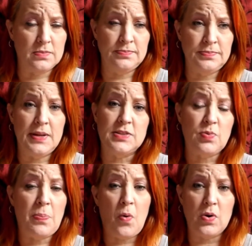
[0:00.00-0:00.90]
it's
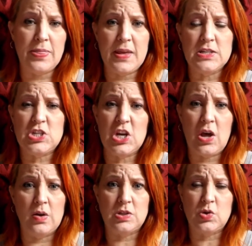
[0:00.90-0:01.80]
reported then she
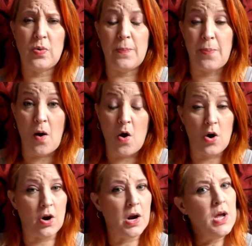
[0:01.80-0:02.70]
goes to a
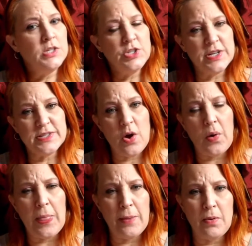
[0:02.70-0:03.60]
bar. She doesn't go
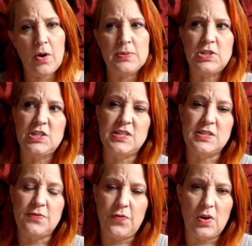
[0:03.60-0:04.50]
in the bar, but she sees
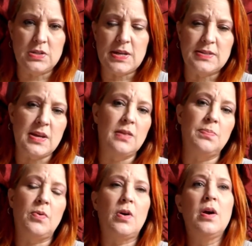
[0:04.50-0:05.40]
some friends outside the
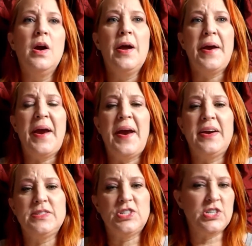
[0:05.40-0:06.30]
bar,
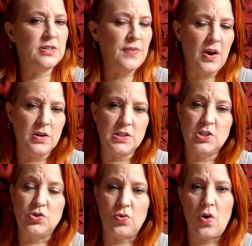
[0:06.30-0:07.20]
and she's very
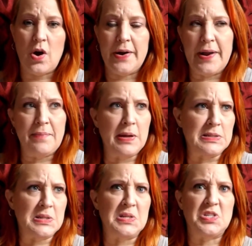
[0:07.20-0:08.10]
distraught and
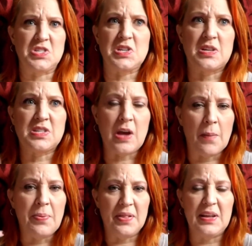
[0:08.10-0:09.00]
basically just
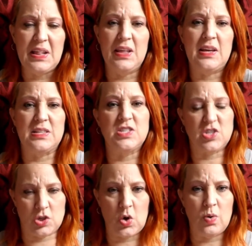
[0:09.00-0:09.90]
completely
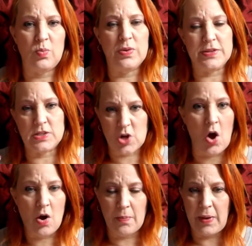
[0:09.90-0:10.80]
consumed with this
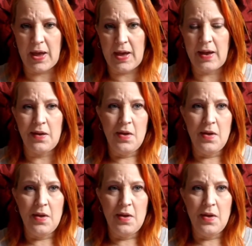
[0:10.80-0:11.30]
Tom guy.